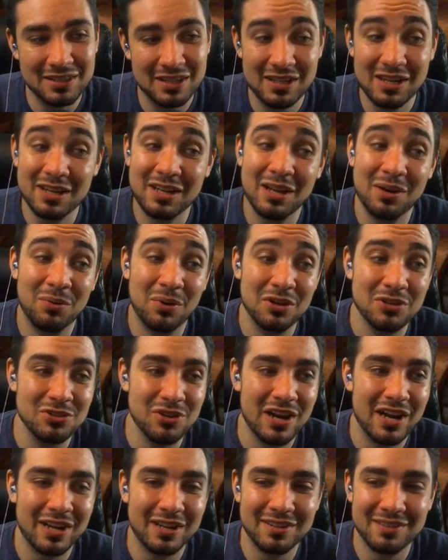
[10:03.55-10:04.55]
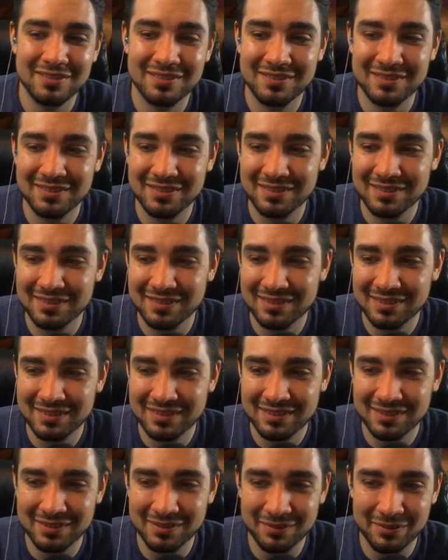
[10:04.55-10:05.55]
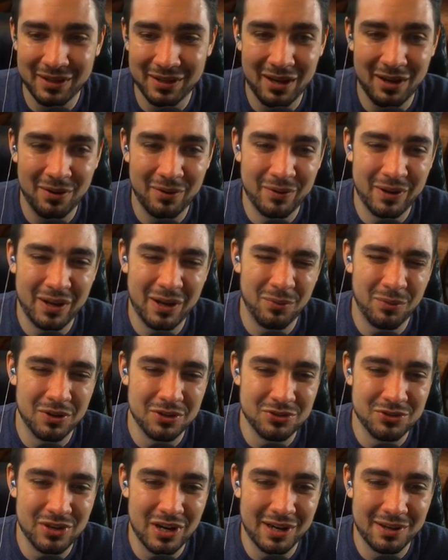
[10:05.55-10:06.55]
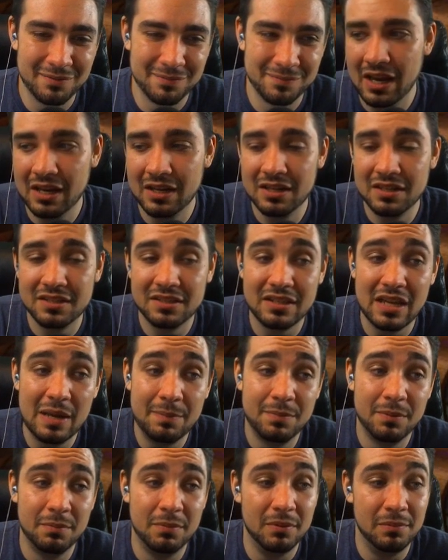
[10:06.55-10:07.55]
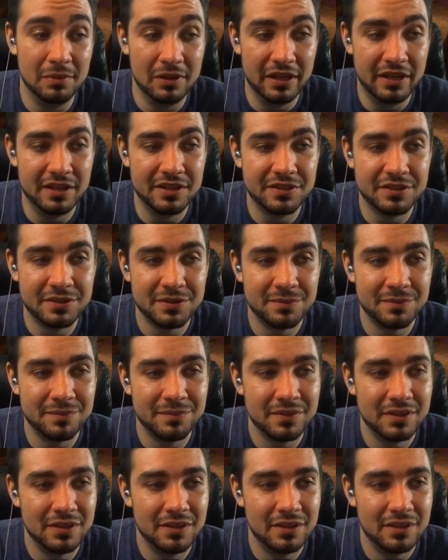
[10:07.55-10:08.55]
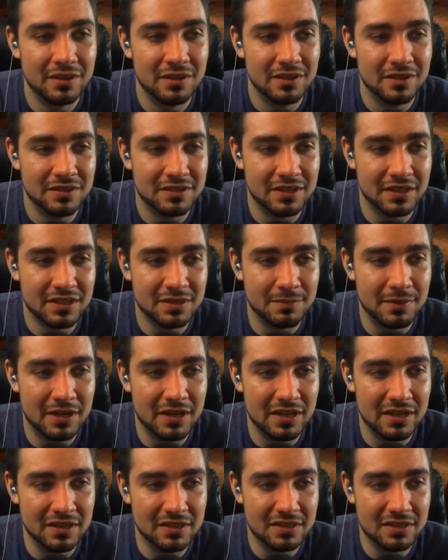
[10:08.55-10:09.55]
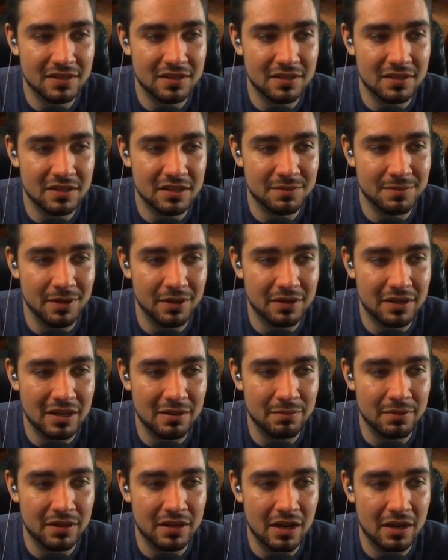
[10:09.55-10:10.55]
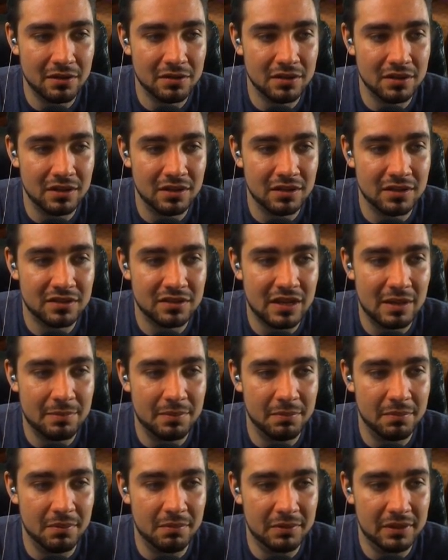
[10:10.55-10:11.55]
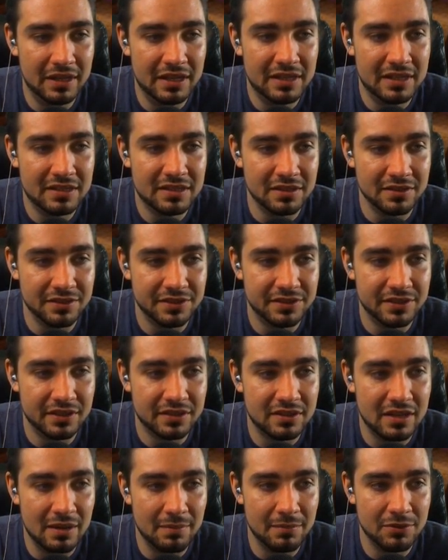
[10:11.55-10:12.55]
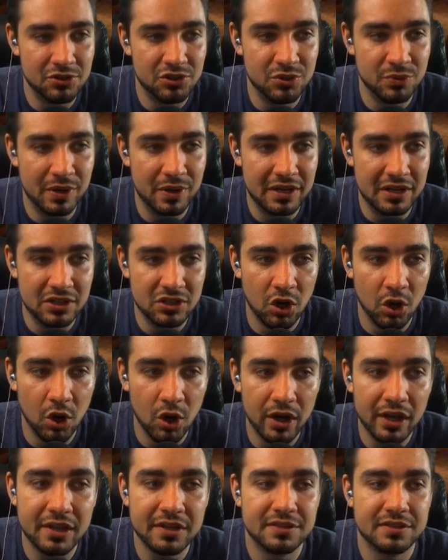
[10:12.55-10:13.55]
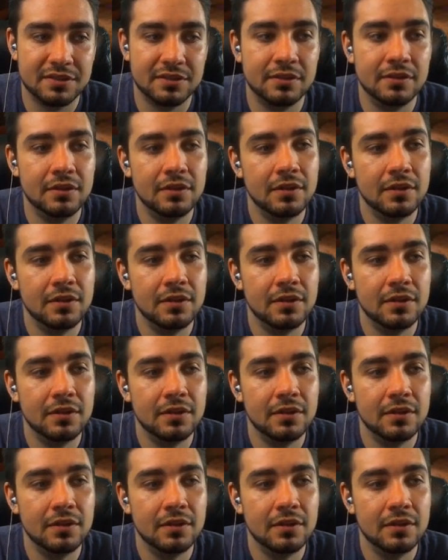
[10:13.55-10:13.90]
I did get one dragon. We got one dragon. Inescapable Blaze. 6 mana instant. The spell can't be countered. Inescapable Blaze deals 6 damage to any target.